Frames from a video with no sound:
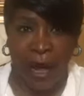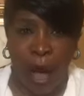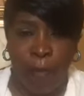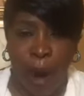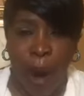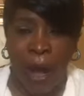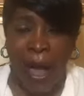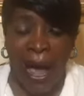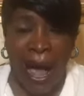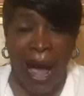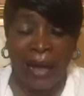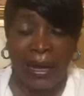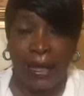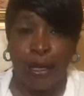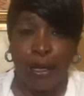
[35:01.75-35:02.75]
Come on.
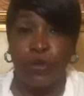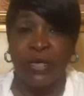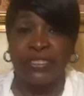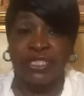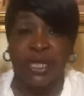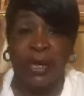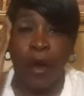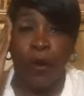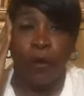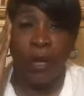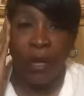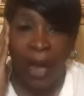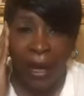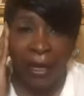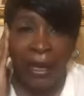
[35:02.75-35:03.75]
Hallelujah. She don't
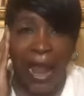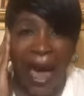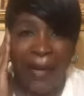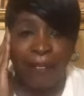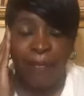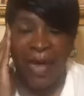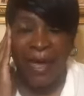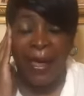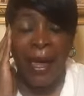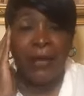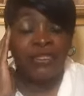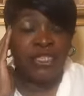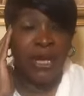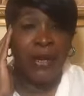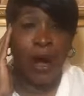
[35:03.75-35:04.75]
look like me.
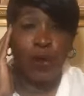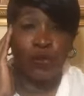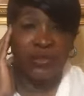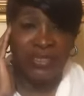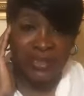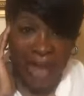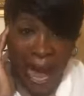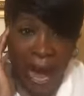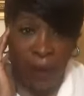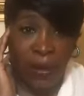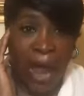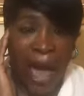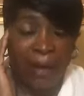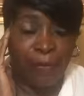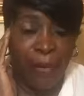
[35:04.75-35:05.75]
She don't sound
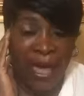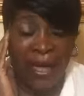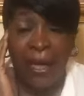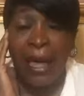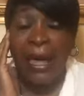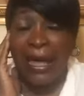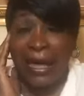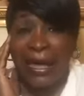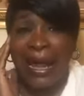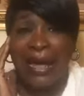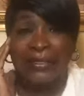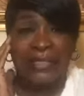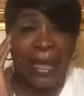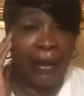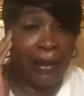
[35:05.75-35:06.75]
like me. He
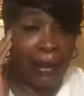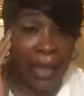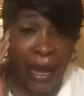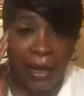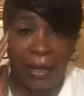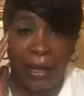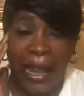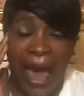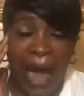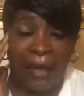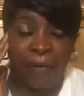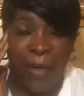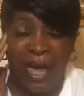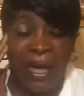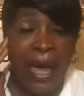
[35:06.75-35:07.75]
doesn't look like
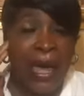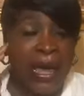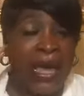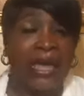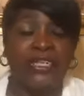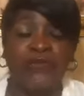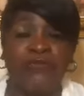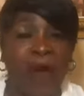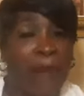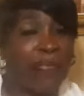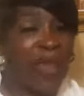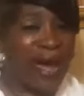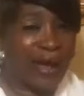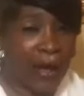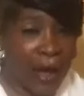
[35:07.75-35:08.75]
me. He's from
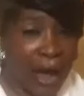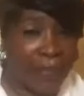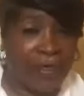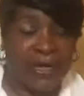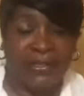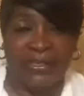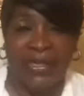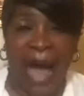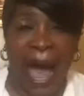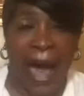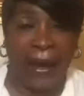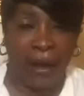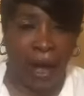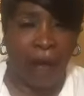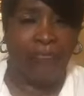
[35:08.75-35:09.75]
the other
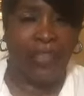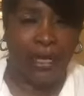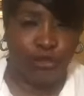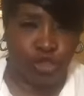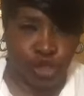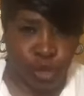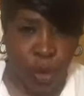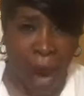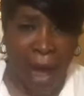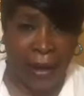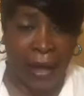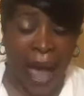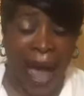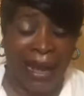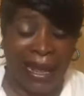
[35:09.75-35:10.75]
side of the
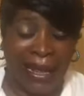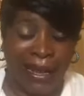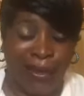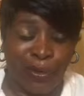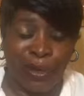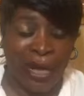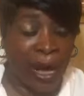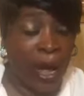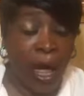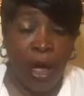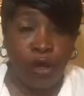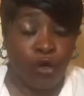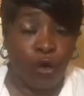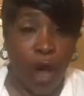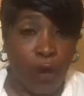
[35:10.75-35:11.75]
track. Hallelujah.
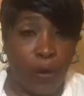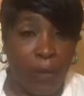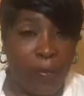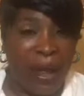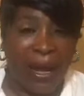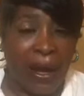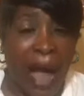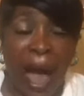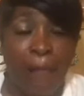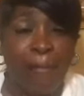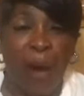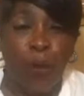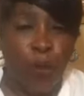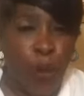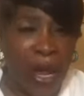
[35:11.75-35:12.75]
Glory be to God.
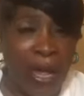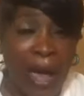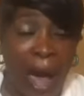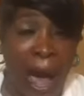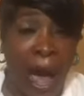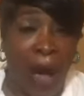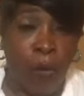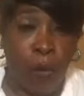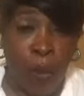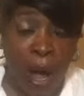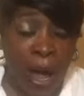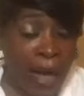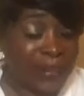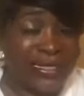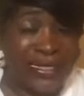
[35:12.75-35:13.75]
But we are
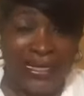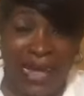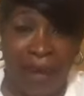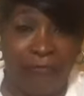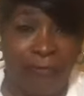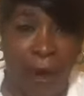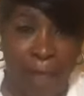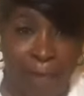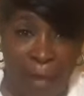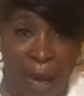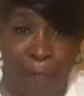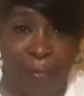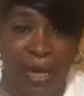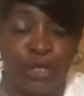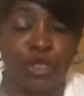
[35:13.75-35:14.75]
different
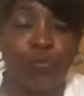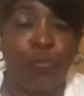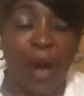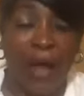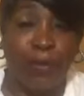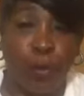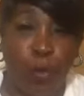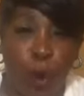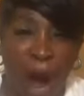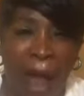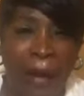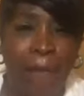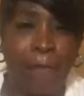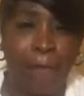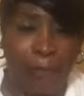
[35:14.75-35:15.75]
members us, but
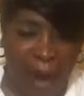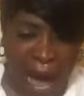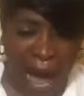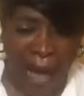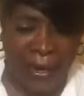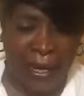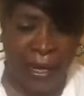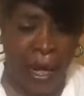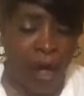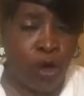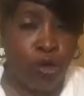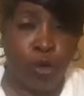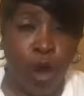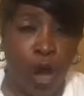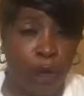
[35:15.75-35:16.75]
one body.
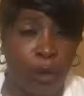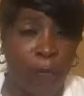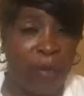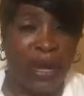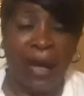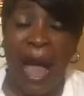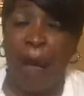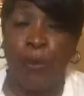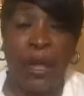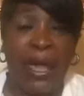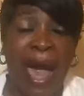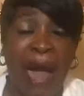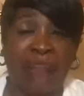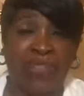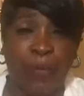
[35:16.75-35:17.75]
Glory be to God. We
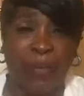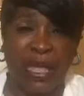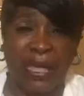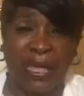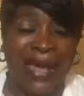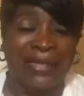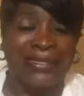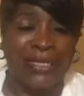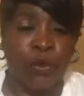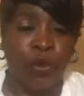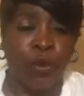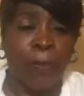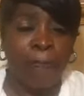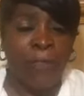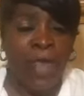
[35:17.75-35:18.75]
have to begin
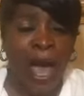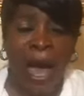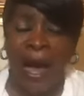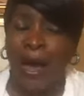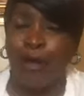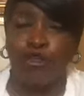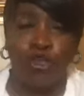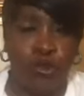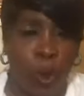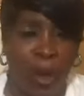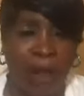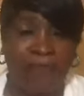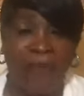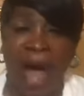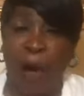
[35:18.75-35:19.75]
to uh,
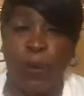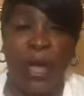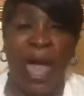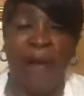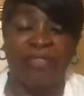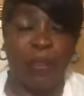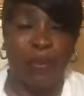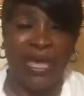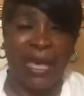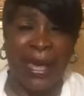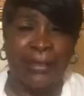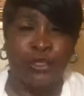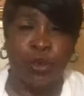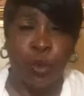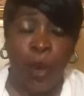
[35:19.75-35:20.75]
unify. We have to
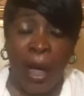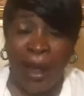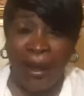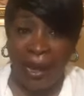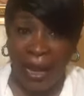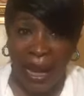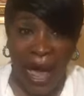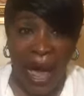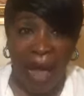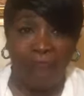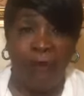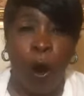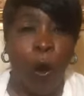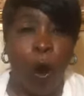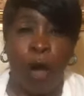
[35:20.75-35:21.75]
begin to
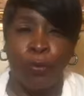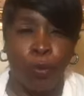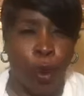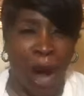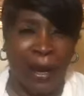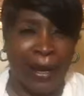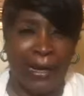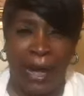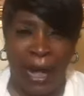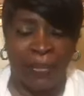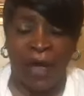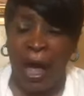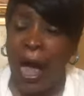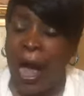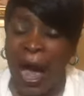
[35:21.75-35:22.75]
love on one
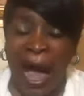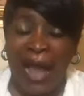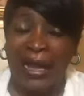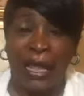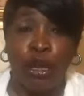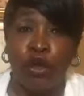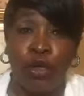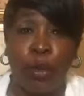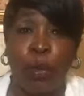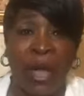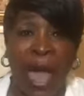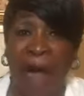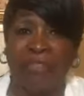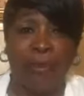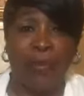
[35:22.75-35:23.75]
another. Hallelujah. We
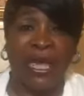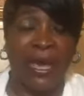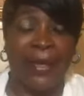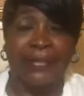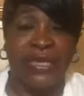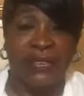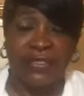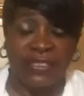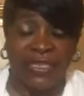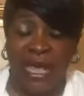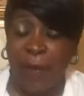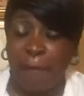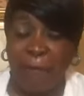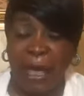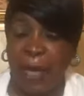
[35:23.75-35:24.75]
have to begin to
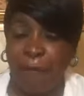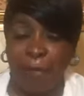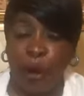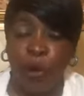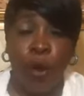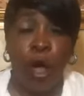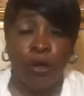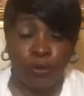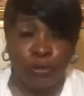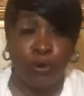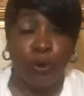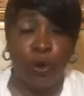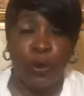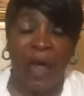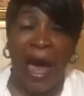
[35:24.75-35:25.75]
see people
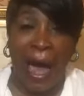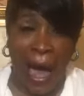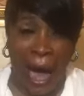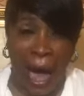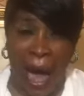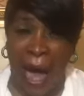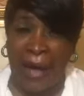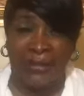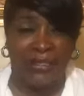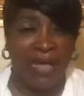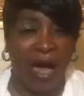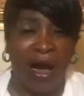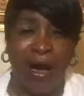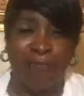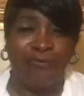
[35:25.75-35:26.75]
through the eyes
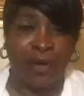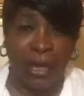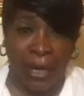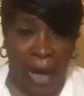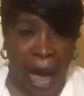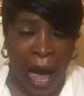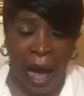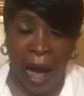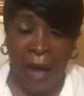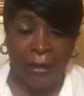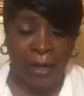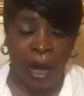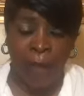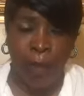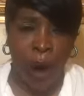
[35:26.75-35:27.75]
of
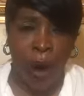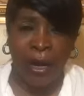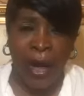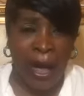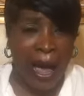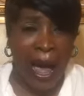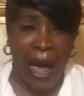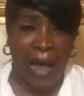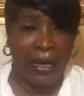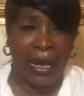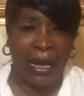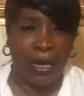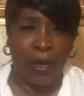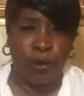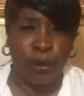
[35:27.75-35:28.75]
God. Come on.
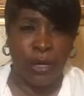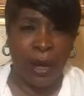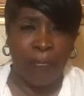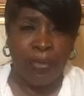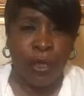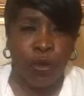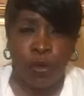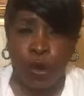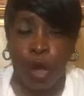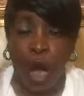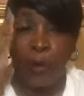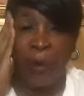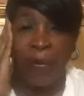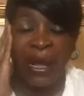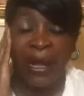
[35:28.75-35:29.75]
Hallelujah.
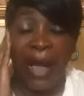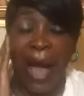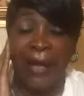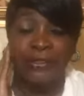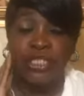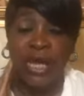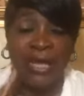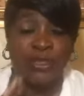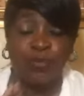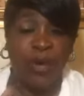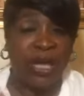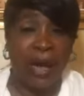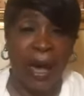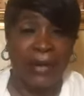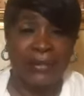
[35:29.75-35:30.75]
Glory be to God. Just
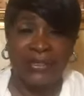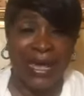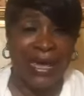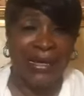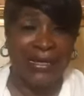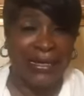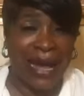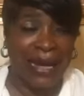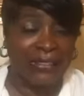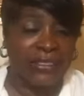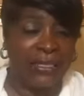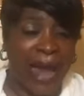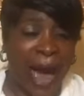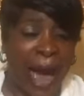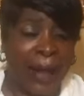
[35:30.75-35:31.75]
because it does
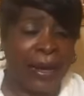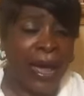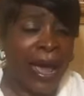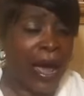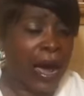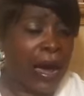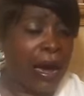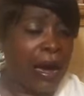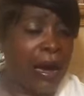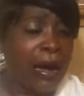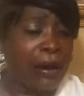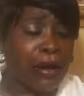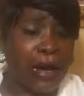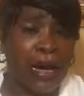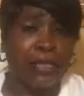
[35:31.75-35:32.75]
not
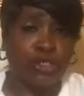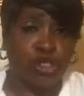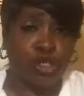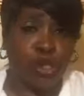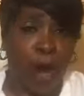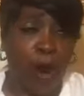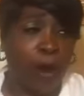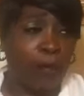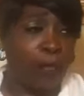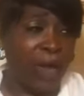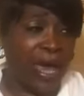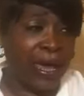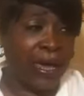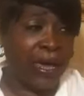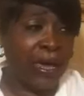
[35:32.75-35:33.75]
uh, concern
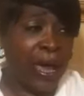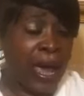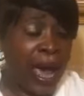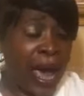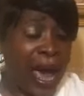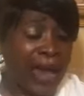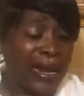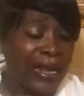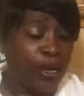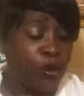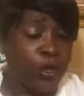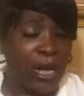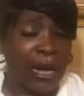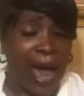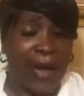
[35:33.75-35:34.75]
me,
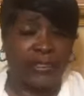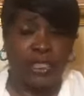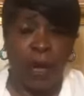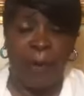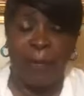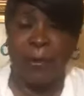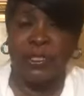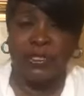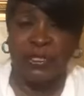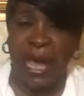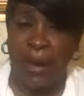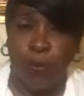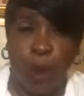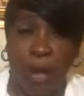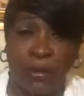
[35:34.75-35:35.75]
hallelujah, like some people
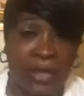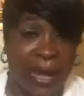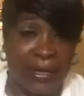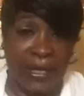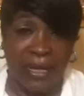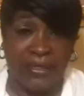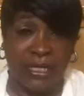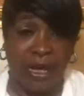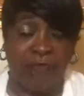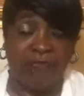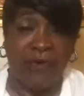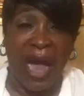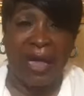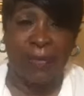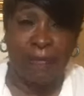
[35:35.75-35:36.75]
say, well, that doesn't
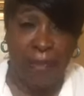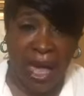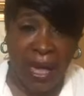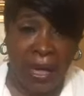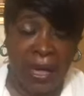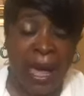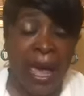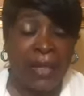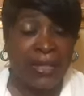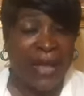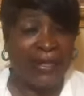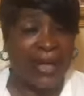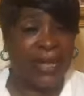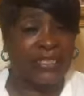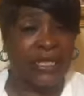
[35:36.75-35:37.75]
affect me.
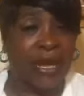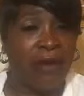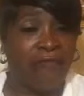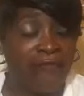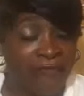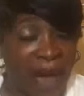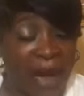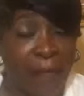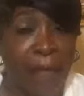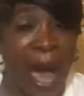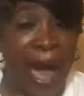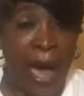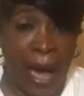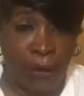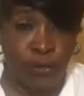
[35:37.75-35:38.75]
That doesn't affect
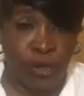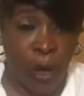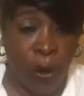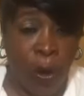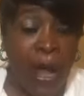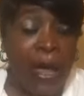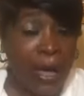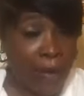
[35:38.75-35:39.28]
my household.